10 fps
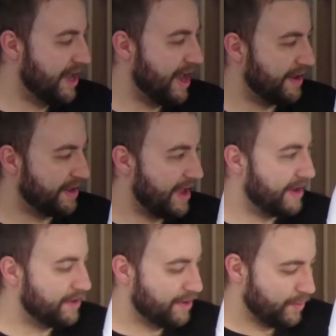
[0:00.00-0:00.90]
And
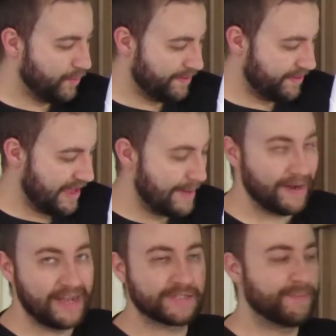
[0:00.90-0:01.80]
again, with the
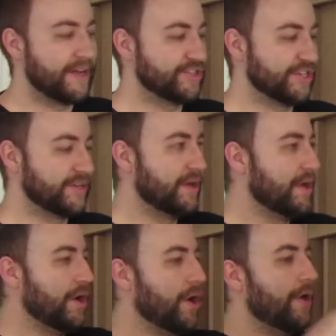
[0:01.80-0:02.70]
MLS badging
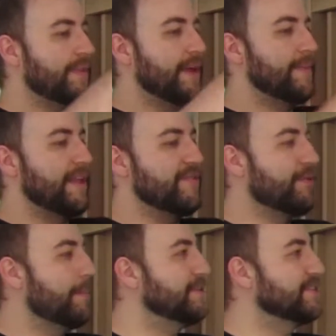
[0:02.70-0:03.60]
on there. And you've
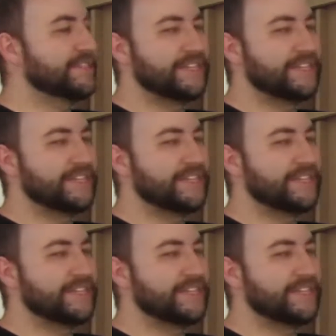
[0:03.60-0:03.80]
probably just